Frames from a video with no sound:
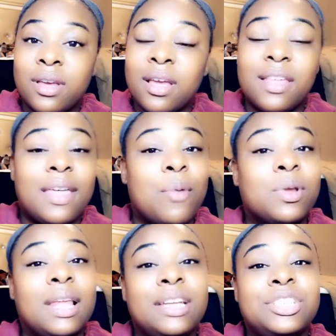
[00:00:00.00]
And that
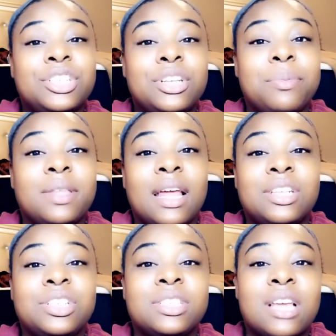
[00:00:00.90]
relationship that I
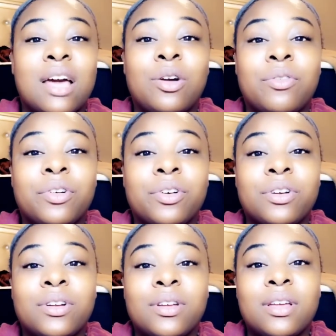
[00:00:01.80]
just got over
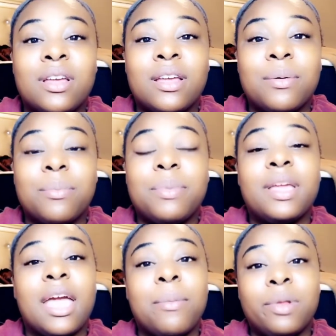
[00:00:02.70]

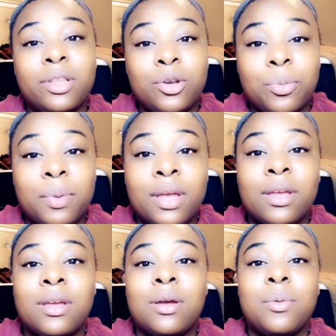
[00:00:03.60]
became a little bit
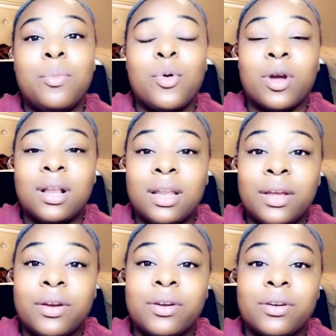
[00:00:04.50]
more
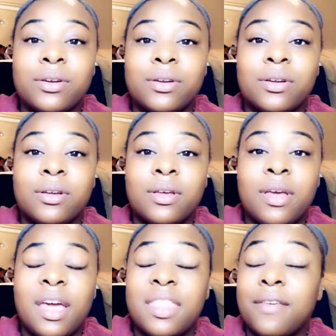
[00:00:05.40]
clear.
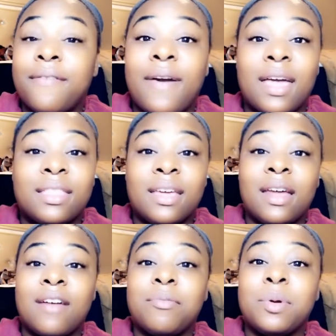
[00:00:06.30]
And the fact that
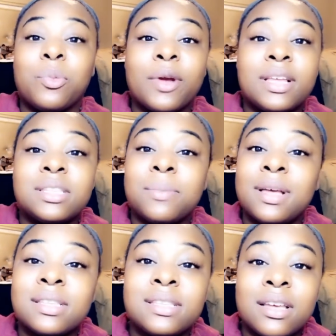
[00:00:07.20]
I've been raising
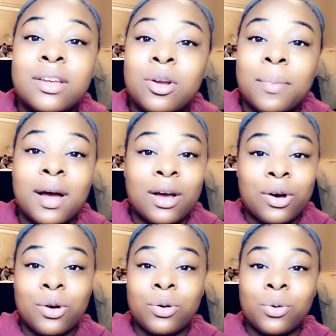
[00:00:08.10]
my son on my
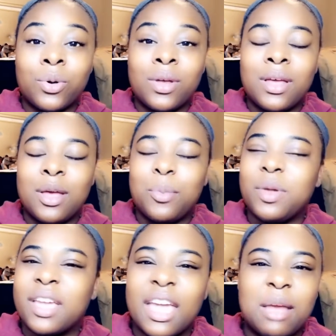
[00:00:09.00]
own
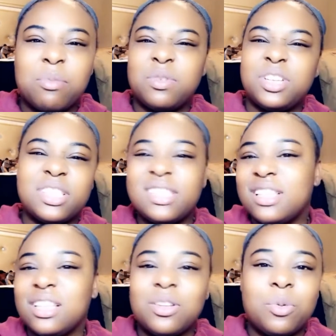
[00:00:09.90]
became
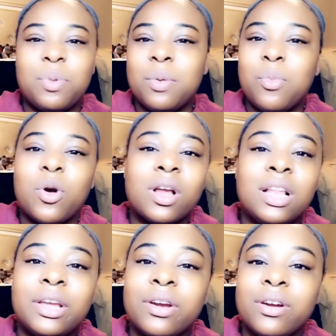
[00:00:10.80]
just a little bit more
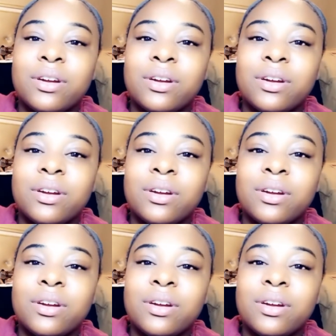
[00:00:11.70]
clear.